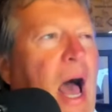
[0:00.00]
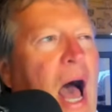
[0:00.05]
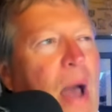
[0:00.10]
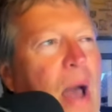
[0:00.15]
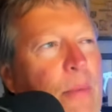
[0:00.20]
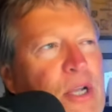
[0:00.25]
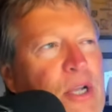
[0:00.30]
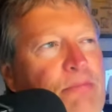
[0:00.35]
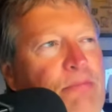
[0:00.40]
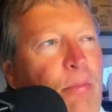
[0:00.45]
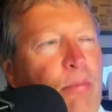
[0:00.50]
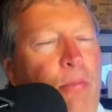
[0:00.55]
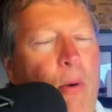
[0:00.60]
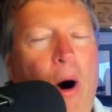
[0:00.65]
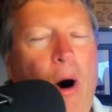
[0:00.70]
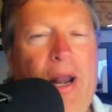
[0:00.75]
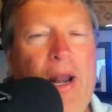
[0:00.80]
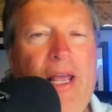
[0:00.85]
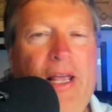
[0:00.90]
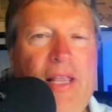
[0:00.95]
I was
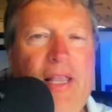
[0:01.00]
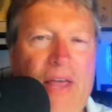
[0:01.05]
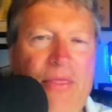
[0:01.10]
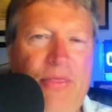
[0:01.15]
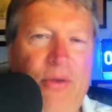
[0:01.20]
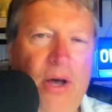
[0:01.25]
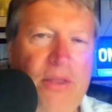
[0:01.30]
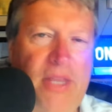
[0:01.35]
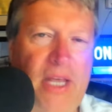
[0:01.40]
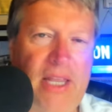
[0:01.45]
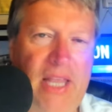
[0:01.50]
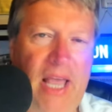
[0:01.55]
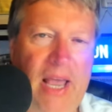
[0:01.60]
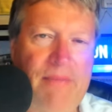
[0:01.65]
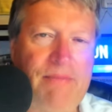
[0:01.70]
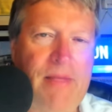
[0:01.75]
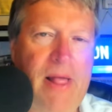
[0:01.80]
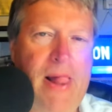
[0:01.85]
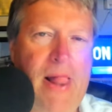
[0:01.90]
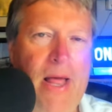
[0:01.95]
bought in. I thought that
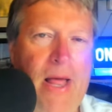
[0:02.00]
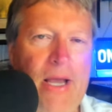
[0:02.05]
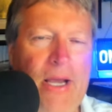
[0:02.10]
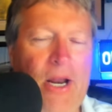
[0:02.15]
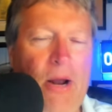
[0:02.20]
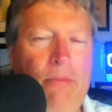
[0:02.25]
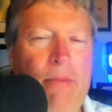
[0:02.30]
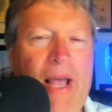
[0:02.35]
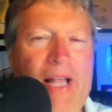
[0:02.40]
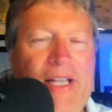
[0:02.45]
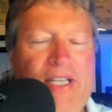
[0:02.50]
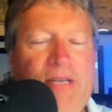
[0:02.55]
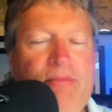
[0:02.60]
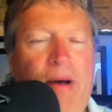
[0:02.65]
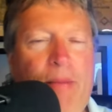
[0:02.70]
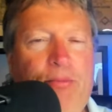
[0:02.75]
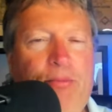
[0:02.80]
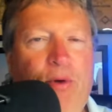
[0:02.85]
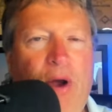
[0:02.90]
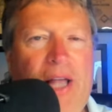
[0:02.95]
they, you know, made some
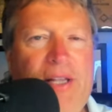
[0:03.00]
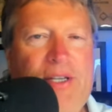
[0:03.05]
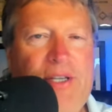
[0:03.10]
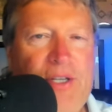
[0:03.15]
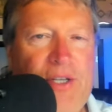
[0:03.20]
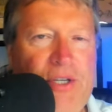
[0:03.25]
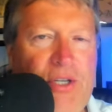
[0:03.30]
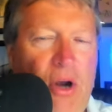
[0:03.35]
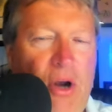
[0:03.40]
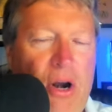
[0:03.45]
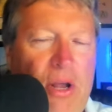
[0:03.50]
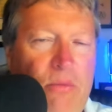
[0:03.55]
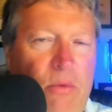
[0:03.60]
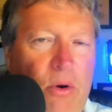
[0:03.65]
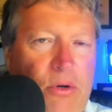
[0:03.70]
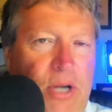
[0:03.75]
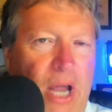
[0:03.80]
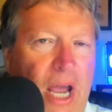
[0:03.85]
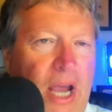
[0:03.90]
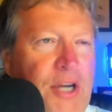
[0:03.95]
upgrades in the starting
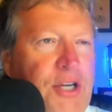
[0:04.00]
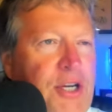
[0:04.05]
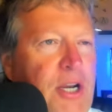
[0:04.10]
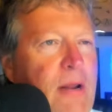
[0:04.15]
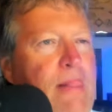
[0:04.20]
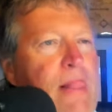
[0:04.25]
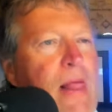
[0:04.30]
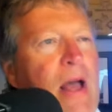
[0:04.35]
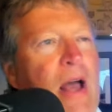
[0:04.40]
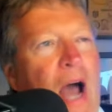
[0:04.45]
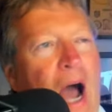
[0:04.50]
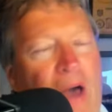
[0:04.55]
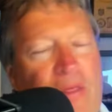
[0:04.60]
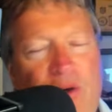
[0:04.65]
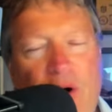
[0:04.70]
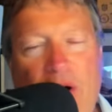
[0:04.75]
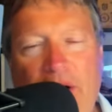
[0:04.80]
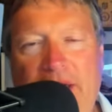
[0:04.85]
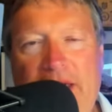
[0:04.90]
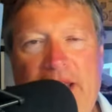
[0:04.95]
rotation. I
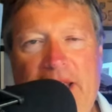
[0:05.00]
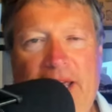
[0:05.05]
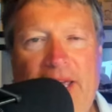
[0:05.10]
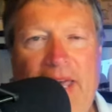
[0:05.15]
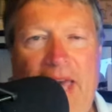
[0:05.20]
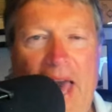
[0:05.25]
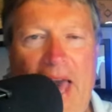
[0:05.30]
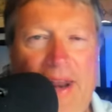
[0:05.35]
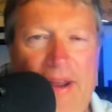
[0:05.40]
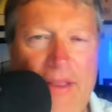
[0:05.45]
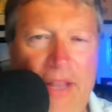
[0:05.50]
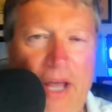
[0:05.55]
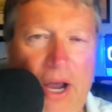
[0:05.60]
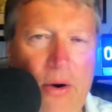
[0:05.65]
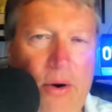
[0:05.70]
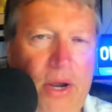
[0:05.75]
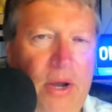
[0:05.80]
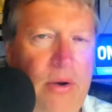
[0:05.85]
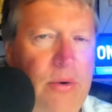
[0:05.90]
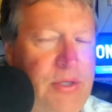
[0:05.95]
thought getting
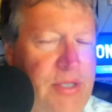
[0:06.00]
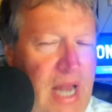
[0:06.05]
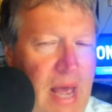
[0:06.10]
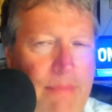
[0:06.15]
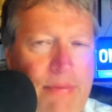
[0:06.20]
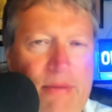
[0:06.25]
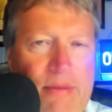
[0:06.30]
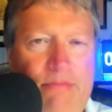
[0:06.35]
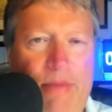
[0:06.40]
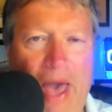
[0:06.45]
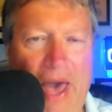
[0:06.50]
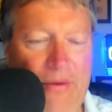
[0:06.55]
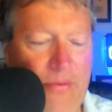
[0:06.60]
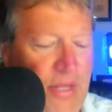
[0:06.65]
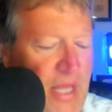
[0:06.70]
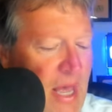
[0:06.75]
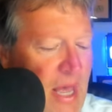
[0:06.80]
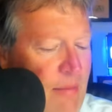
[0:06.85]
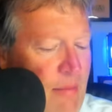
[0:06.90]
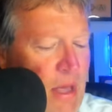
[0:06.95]
Candelario has not been bad
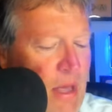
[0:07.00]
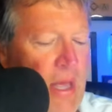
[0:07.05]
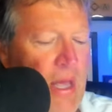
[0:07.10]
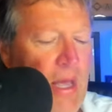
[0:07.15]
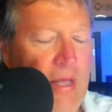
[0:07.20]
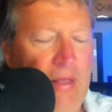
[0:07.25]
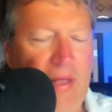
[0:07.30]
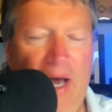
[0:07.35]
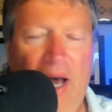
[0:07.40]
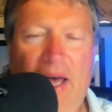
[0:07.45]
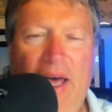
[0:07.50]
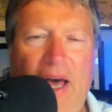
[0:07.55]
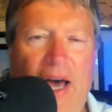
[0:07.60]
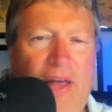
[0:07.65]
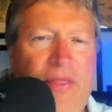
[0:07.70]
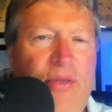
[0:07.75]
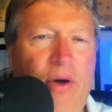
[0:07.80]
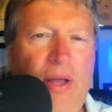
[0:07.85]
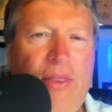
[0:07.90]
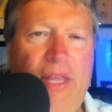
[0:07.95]
with them.
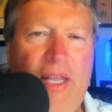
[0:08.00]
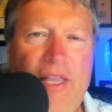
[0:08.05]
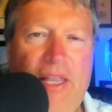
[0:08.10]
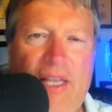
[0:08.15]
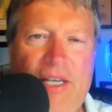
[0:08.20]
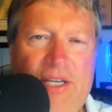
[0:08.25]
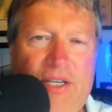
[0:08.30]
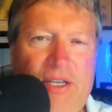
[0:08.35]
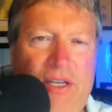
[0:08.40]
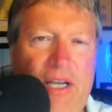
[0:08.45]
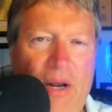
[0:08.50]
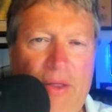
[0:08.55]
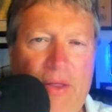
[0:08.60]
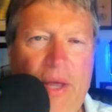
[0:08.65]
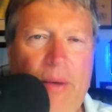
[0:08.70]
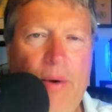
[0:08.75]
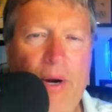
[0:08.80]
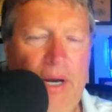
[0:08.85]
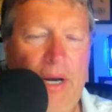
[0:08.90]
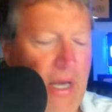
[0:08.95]
I, I thought that this, you know,
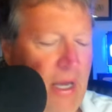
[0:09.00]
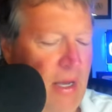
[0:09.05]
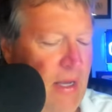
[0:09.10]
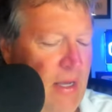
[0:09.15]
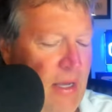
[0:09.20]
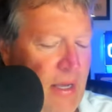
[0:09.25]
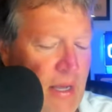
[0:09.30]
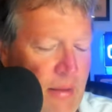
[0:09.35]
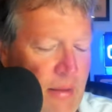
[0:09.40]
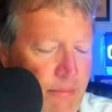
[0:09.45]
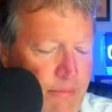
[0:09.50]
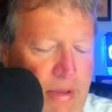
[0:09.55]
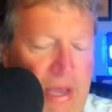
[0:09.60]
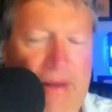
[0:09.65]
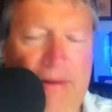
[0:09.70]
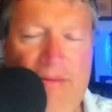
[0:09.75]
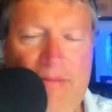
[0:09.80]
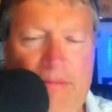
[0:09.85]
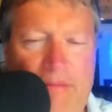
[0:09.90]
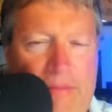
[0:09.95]
they were going to
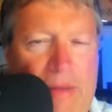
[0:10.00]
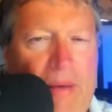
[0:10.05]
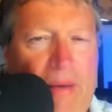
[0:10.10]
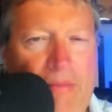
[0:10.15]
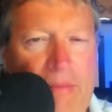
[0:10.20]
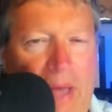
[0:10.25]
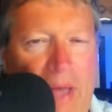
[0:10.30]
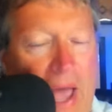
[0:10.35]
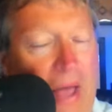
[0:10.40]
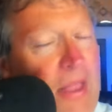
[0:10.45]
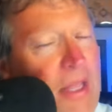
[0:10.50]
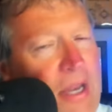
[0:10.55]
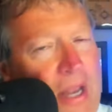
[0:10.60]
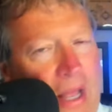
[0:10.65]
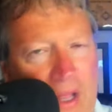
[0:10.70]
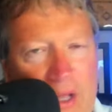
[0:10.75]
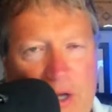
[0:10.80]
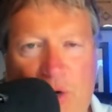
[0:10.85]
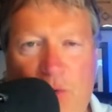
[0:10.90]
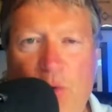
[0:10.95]
be uh, Elly
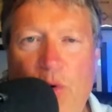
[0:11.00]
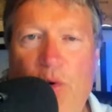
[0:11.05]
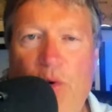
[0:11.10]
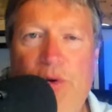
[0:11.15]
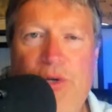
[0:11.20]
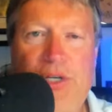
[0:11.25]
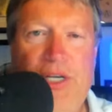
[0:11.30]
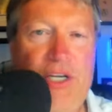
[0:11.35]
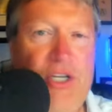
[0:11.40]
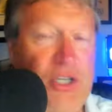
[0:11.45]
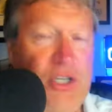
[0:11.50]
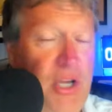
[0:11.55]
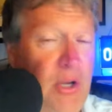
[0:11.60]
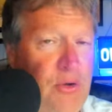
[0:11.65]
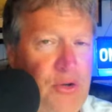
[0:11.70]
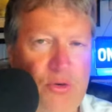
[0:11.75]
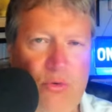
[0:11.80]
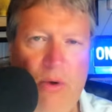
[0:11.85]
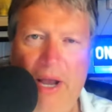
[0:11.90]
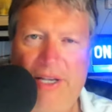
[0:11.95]
De La Cruz. He
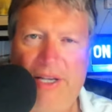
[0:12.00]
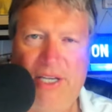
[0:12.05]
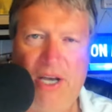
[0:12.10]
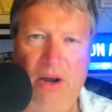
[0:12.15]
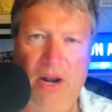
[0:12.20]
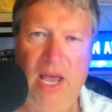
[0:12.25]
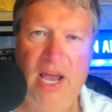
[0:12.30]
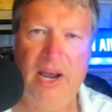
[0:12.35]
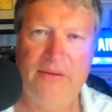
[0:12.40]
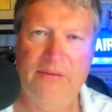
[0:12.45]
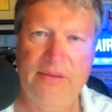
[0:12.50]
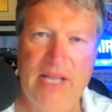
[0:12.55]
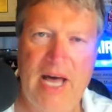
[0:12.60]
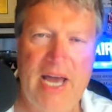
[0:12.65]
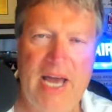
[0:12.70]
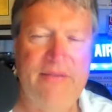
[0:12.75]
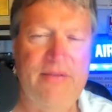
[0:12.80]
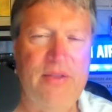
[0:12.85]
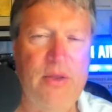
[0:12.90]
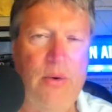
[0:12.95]
still strikes out a heck of a
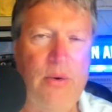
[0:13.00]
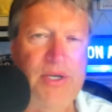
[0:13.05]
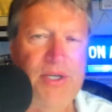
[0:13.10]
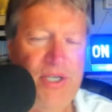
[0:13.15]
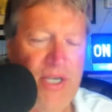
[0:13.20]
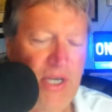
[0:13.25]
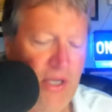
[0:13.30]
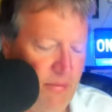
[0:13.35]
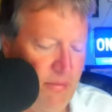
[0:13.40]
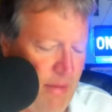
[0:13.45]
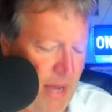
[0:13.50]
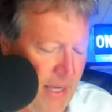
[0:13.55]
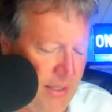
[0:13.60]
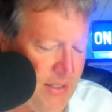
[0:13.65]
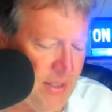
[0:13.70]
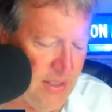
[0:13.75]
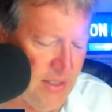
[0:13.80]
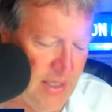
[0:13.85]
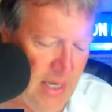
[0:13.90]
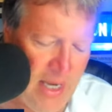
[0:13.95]
lot, even though he's stealing
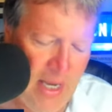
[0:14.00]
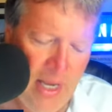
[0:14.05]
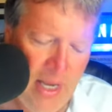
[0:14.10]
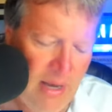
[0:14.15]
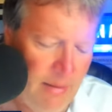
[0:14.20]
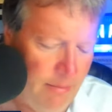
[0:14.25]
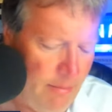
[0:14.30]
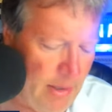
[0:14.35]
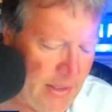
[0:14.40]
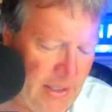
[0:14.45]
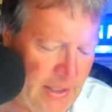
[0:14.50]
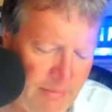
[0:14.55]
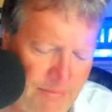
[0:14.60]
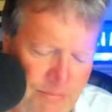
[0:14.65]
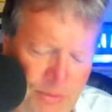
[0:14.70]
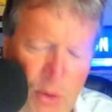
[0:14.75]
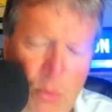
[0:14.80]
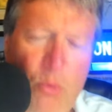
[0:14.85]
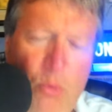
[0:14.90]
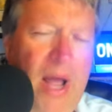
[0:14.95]
bases. But
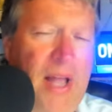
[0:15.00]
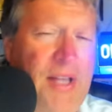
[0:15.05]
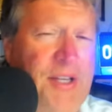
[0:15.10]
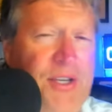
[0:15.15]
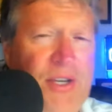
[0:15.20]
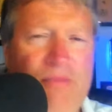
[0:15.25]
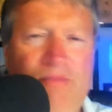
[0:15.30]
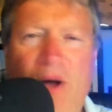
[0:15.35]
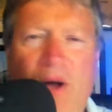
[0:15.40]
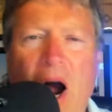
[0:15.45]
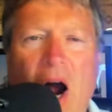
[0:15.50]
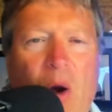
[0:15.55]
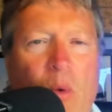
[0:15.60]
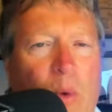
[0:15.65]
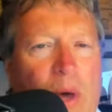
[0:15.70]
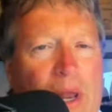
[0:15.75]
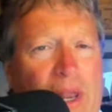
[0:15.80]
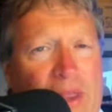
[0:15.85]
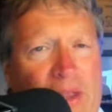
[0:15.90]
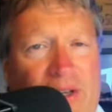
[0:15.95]
the, the Reds
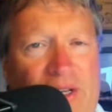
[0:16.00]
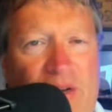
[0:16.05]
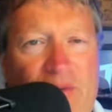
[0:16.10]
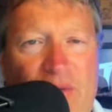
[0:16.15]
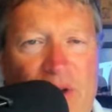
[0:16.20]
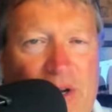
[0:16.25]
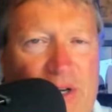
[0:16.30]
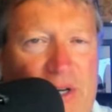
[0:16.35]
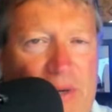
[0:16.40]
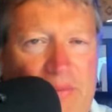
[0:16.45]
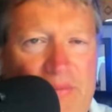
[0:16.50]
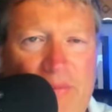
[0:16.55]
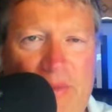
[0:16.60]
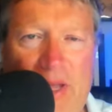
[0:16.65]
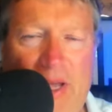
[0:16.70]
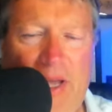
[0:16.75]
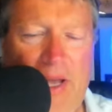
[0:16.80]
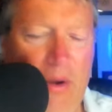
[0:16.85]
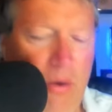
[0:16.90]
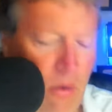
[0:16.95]
aren't winning this division.
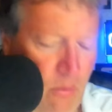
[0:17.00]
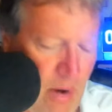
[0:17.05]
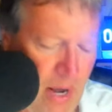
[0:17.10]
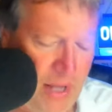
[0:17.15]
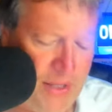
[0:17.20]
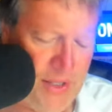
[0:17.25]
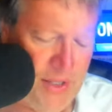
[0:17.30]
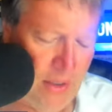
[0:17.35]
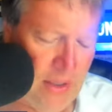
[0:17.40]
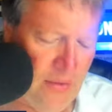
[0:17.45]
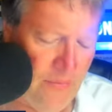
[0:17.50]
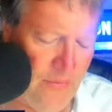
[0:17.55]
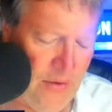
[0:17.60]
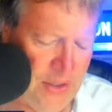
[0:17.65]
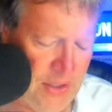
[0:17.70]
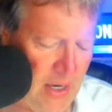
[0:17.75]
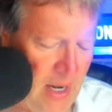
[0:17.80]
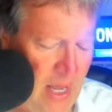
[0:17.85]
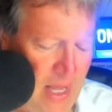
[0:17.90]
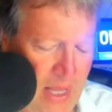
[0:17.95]
Reds aren't
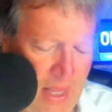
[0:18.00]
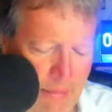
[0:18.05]
division.